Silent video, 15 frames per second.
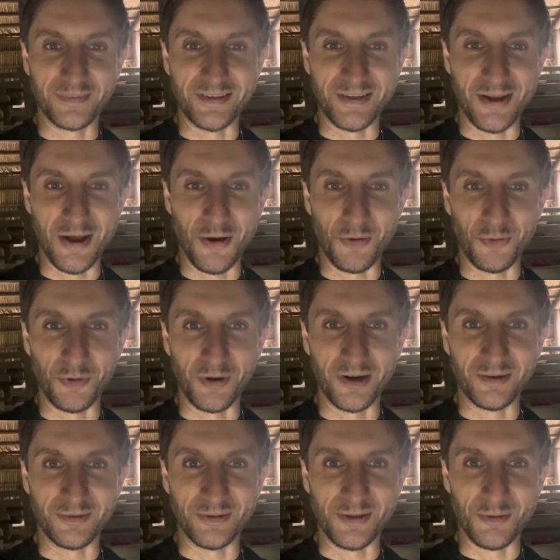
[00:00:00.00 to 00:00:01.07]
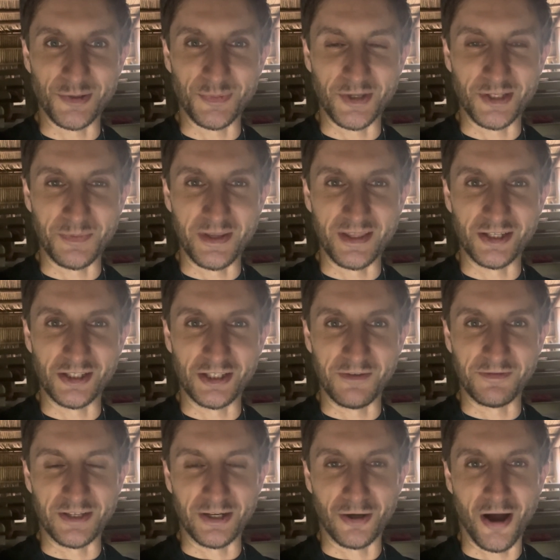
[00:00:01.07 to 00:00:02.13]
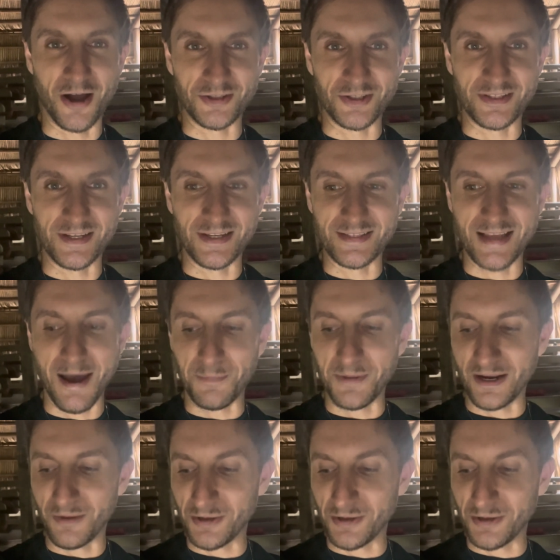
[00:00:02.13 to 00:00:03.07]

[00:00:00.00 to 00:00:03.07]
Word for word: you know, where there was supposed to be this shift in consciousness happening,